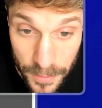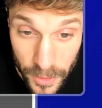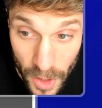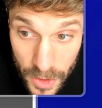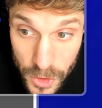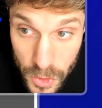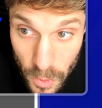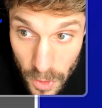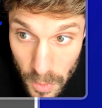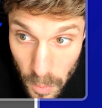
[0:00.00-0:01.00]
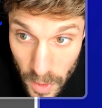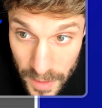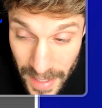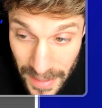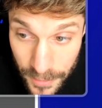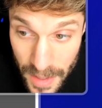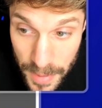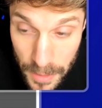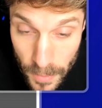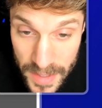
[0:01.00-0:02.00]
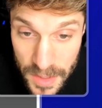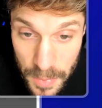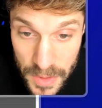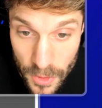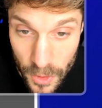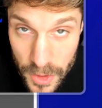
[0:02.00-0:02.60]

If you're not sure what ActiveCampaign recipes are,